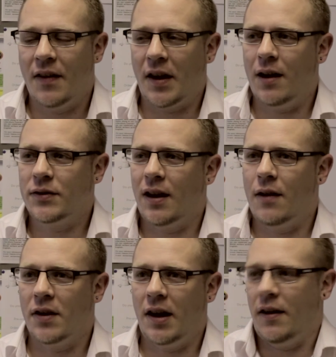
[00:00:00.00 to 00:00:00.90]
then after that,
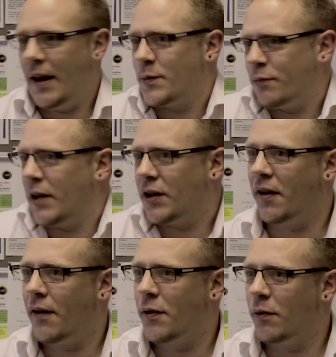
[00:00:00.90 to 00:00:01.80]
I thought, that was pretty
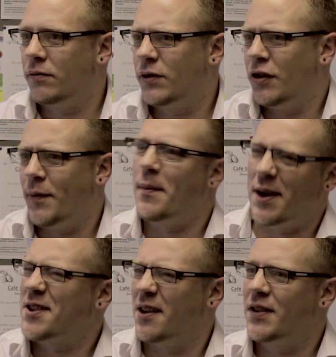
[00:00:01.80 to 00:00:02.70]
good. I feel good about
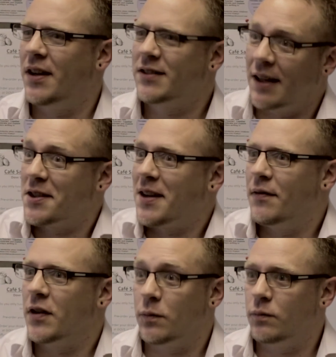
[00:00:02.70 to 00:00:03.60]
myself. You know, I've done
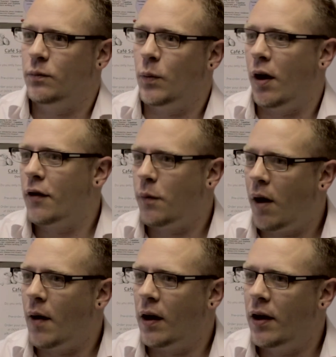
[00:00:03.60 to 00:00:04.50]
something
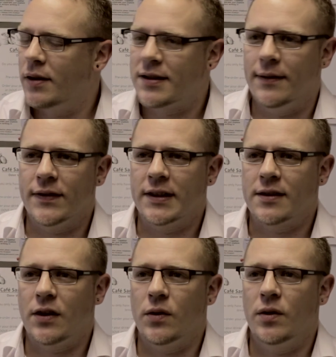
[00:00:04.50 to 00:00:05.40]
worthwhile. I learned something.
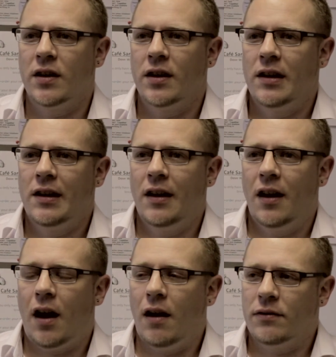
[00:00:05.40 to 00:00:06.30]
So
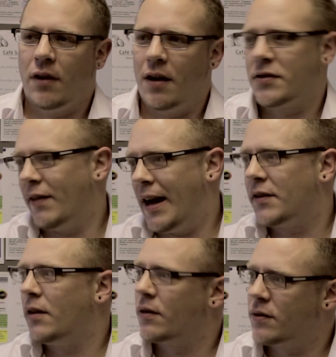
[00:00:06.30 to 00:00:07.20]
I asked
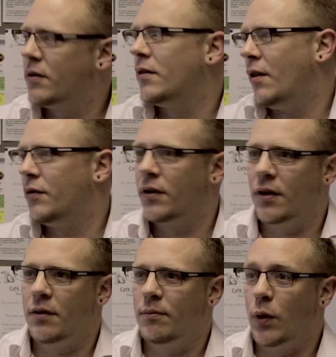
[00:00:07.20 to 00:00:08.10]
around. I looked on
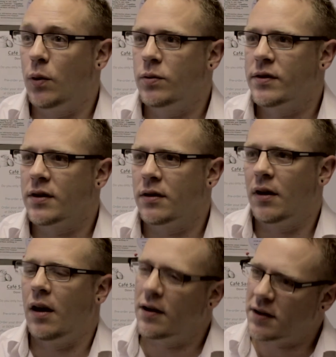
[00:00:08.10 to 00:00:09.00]
the boards
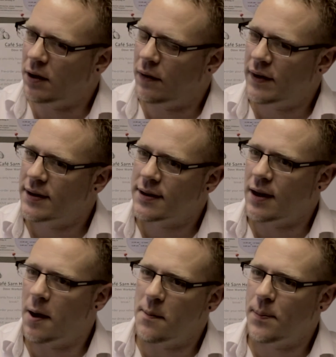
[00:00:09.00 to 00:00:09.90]
and I asked in the office.
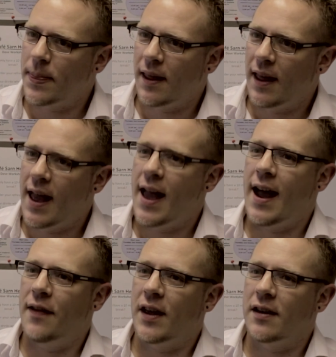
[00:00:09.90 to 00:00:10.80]

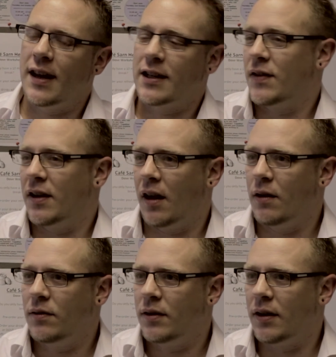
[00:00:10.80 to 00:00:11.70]
And then next thing you
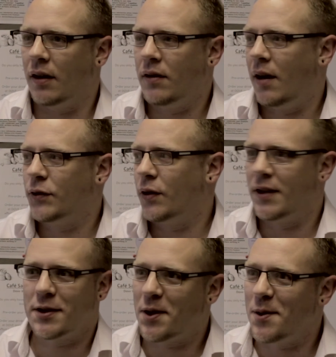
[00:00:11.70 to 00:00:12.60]
know, I'm doing
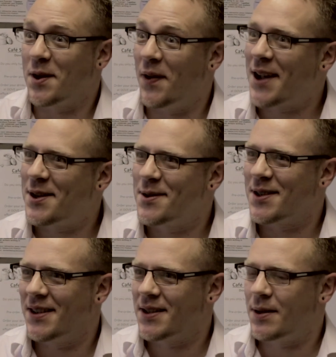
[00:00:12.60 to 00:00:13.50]
this course and that
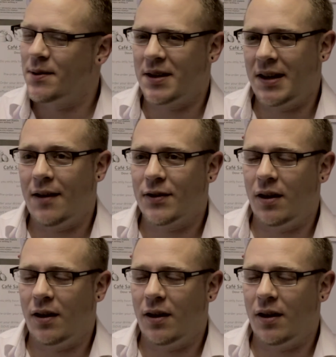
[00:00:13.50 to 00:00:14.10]
course and this course. And now I've